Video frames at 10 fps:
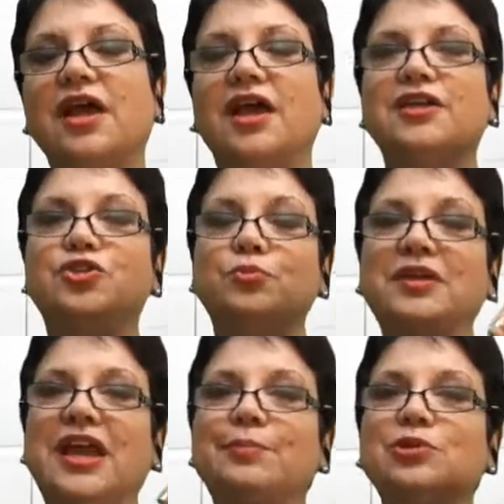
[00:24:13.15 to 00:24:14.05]
And to
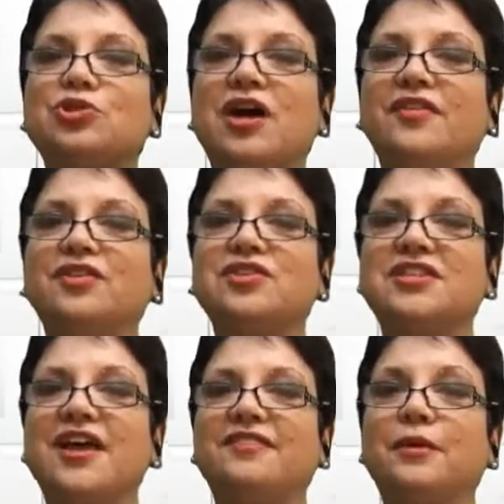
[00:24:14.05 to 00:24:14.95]
be able to
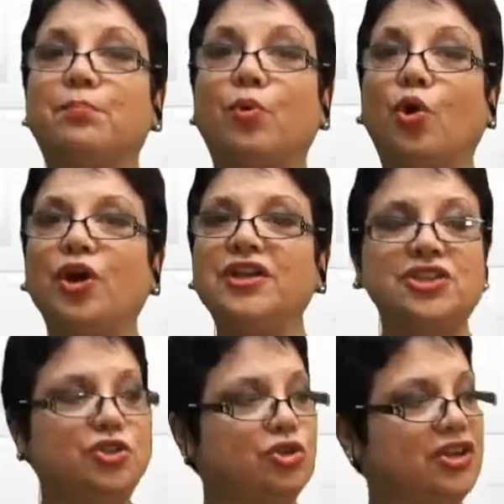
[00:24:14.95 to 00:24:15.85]
understand the
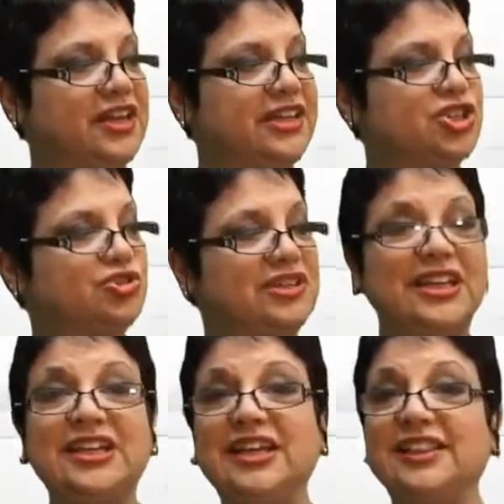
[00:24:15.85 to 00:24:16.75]
point, you
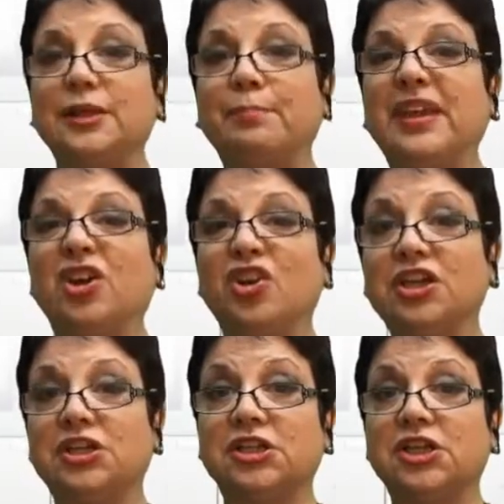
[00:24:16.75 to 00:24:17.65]
literally need the
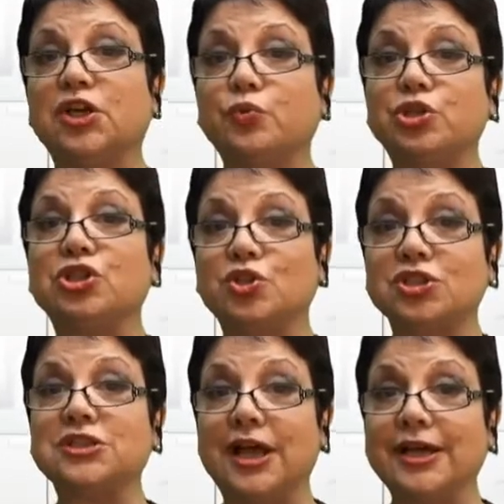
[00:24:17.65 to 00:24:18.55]
period, which
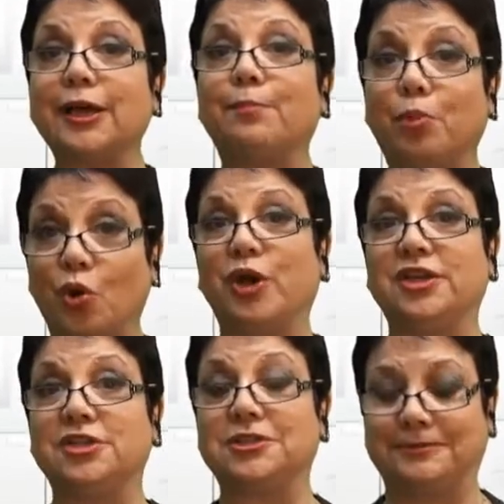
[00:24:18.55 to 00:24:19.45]
looks like a
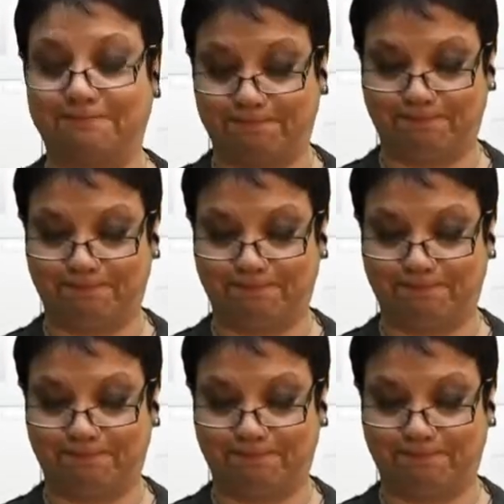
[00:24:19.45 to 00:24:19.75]
point.